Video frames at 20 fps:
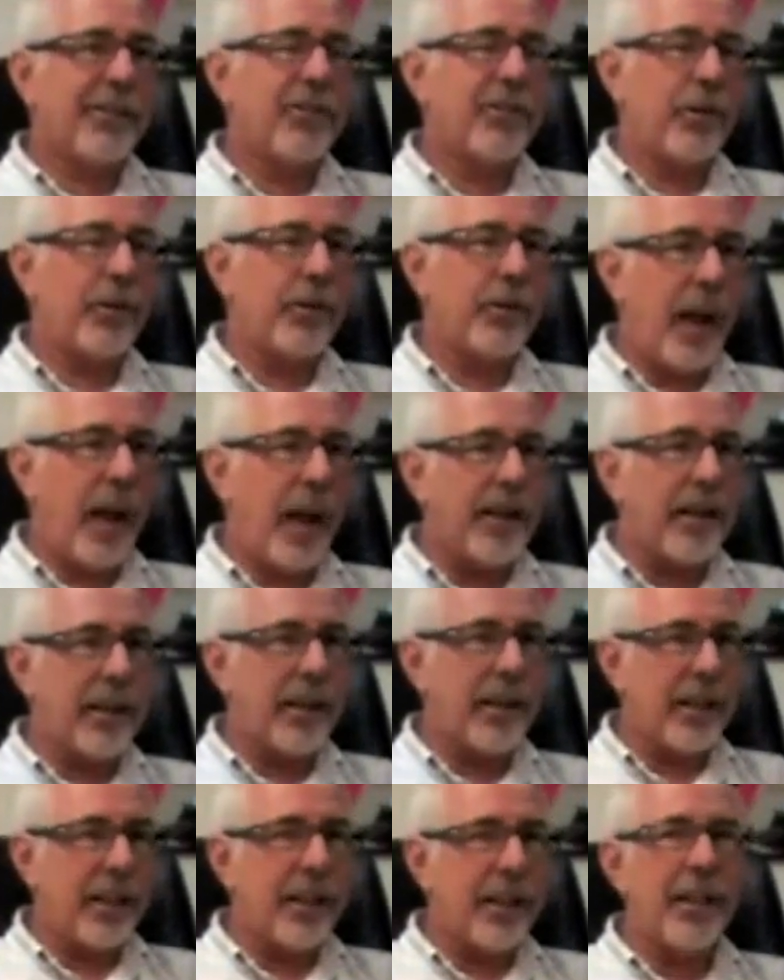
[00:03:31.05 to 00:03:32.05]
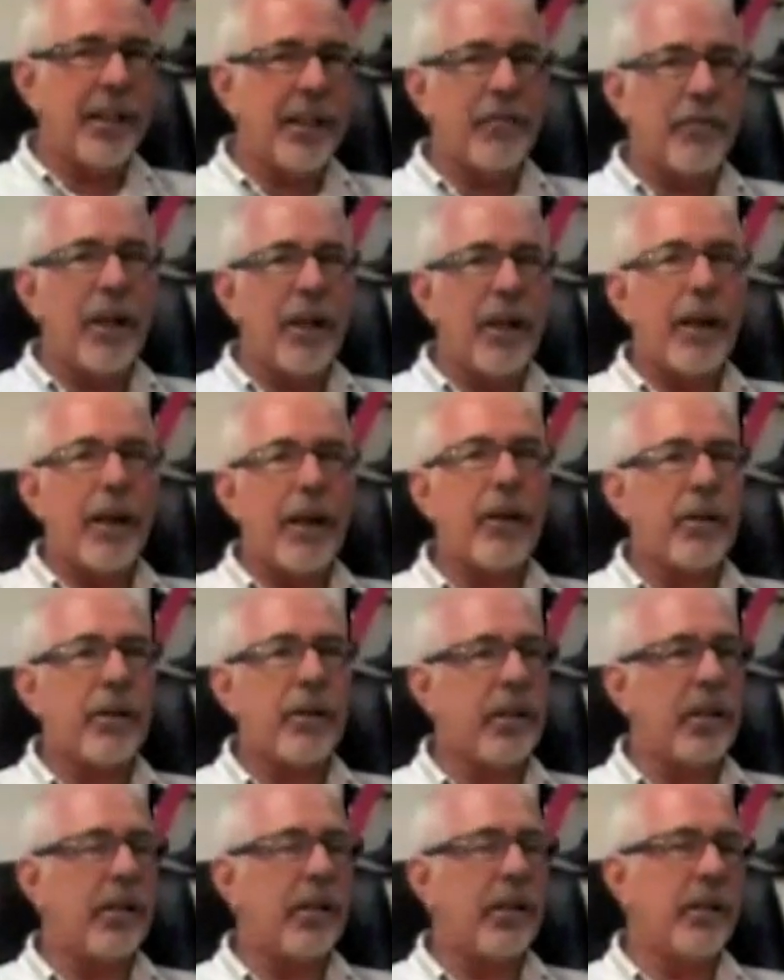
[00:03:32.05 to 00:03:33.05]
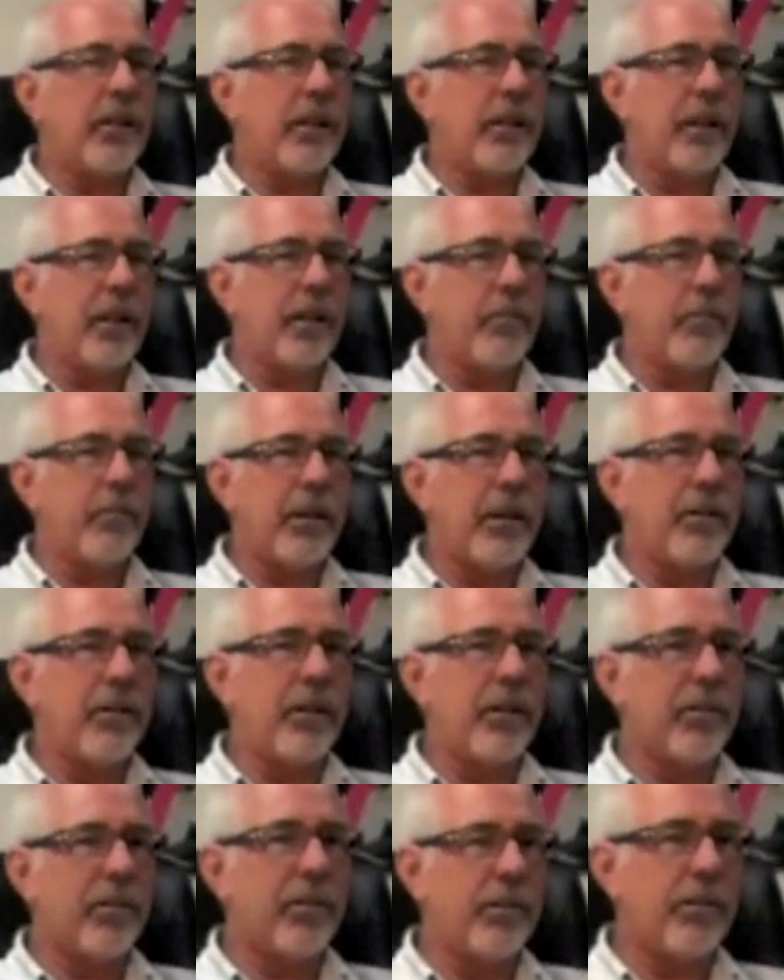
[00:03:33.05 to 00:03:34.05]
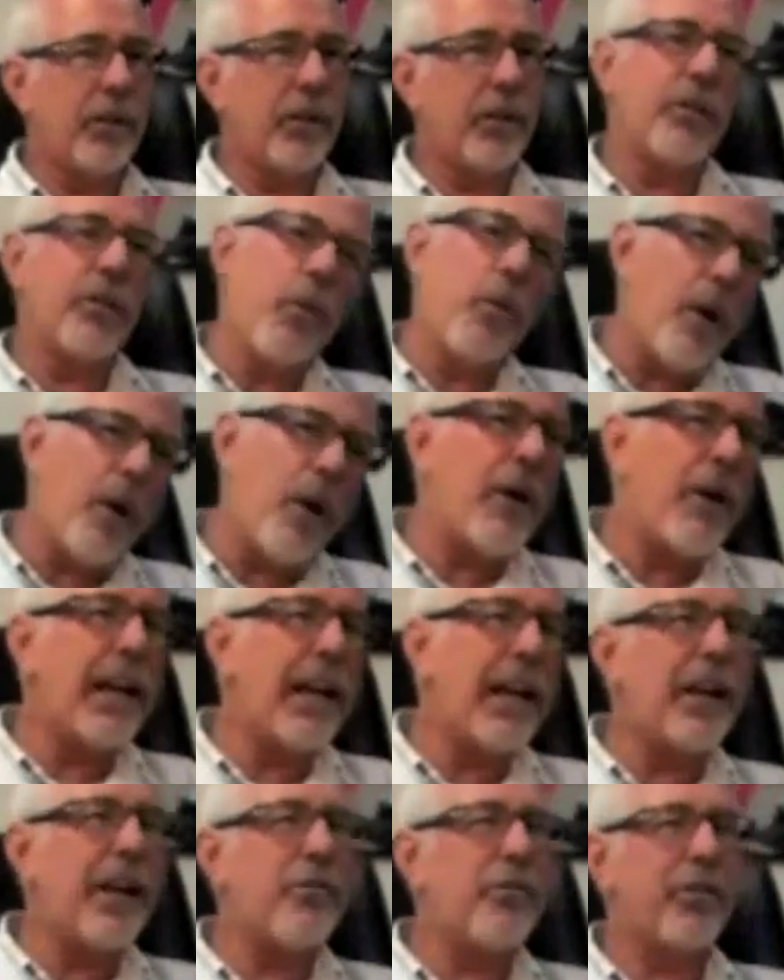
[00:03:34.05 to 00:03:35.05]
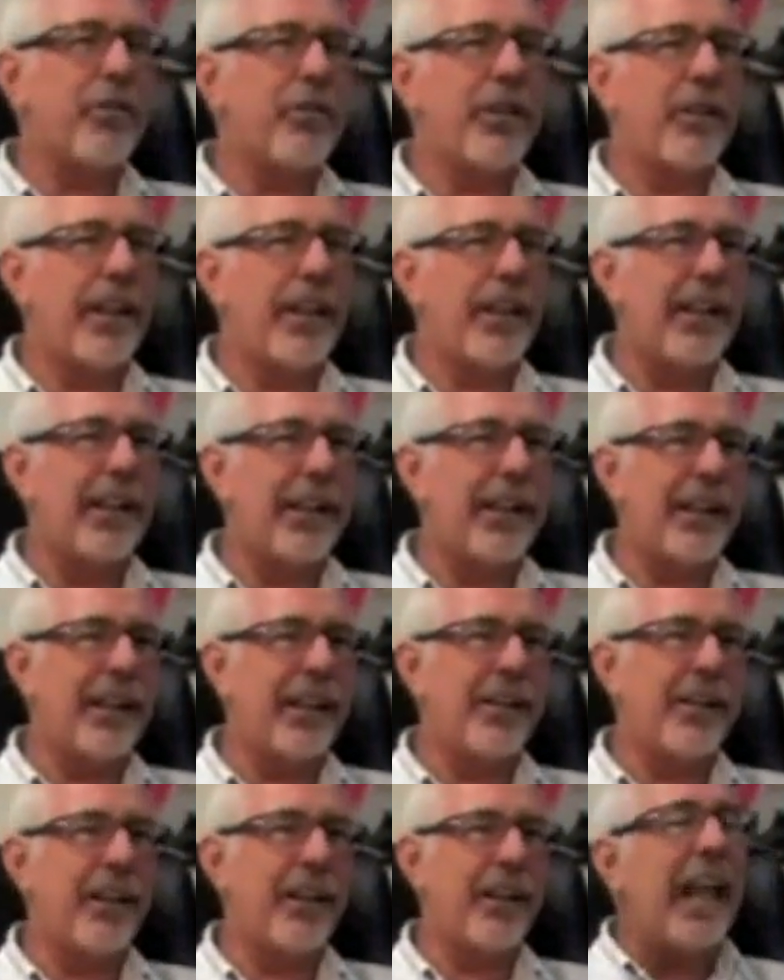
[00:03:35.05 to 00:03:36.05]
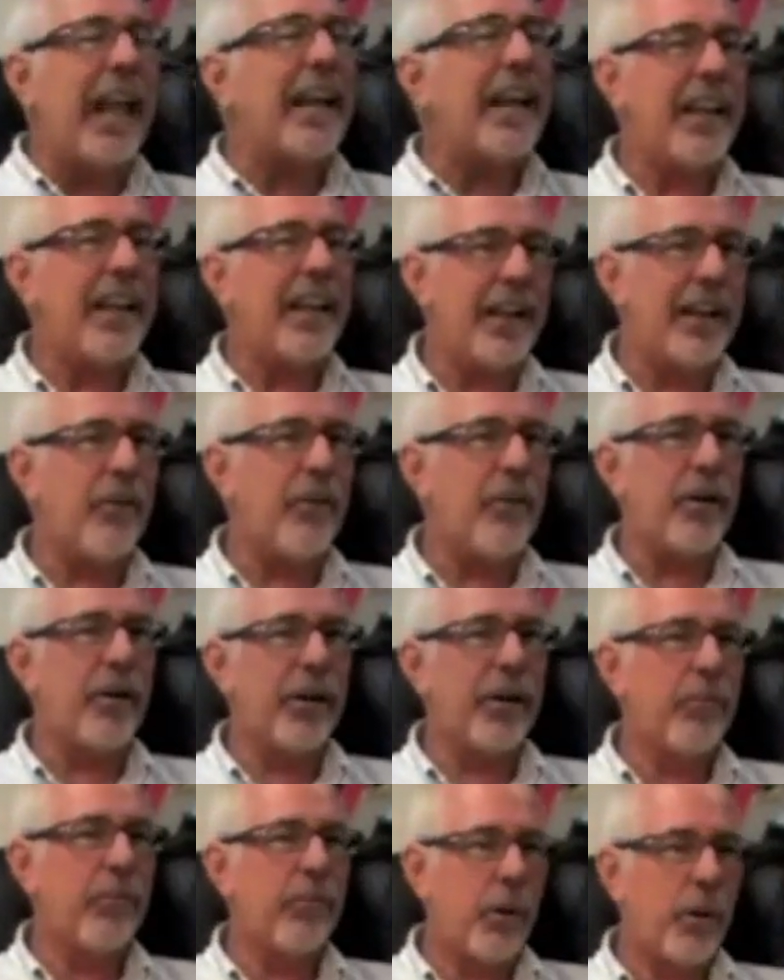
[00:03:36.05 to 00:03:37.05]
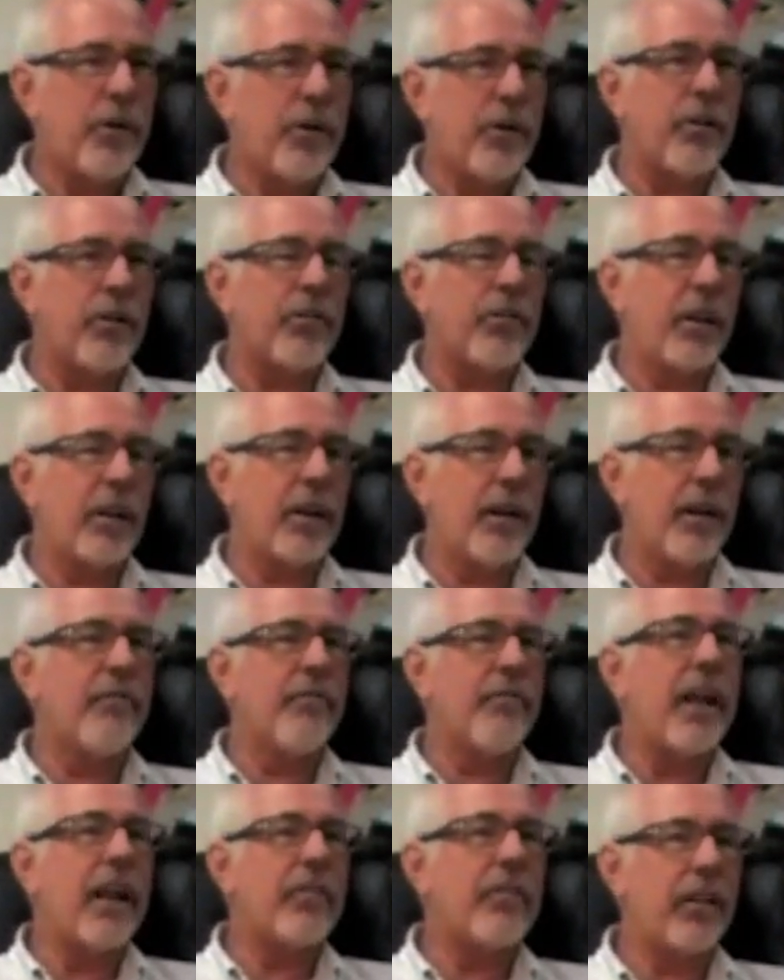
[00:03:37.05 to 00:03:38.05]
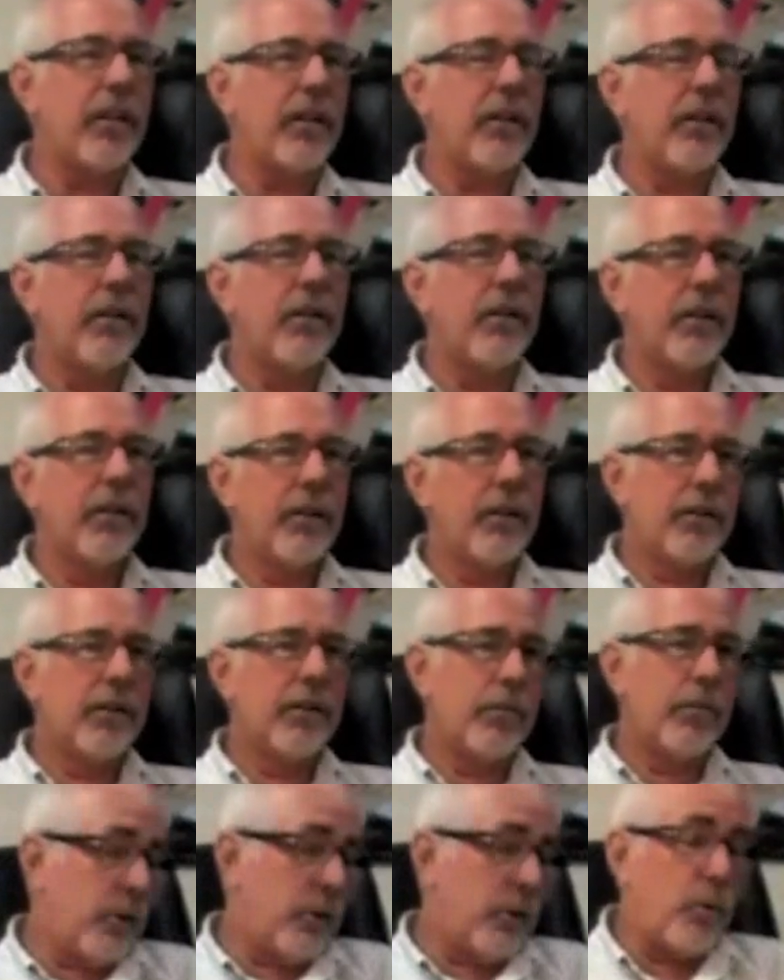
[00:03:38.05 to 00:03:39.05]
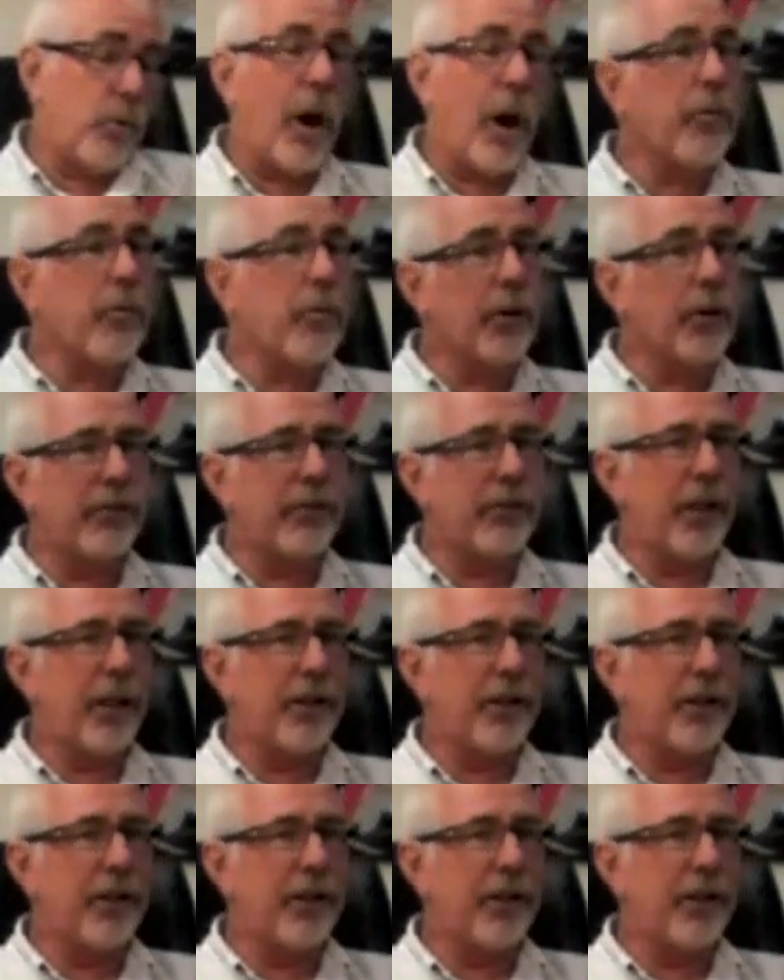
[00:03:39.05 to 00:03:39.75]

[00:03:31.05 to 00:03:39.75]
So we had to give them equity in the business, because they weren't really interested in lending. They were more interested in investing, which is what I would have